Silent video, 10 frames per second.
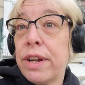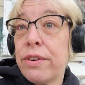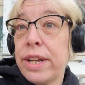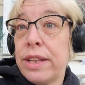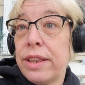
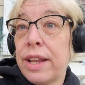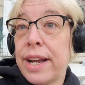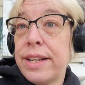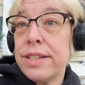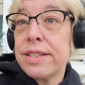very
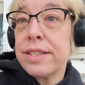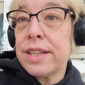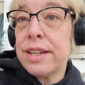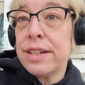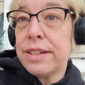light
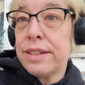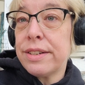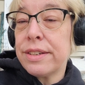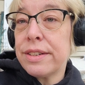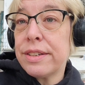skin.
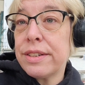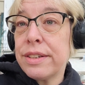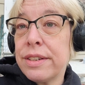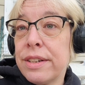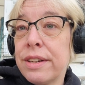
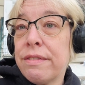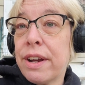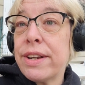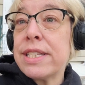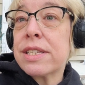
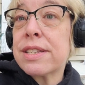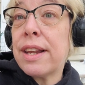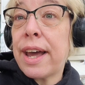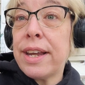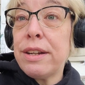Very
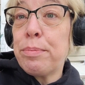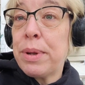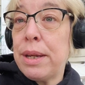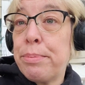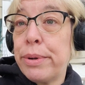slight
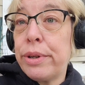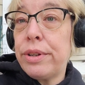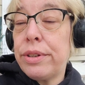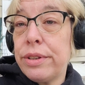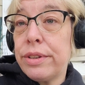
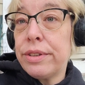people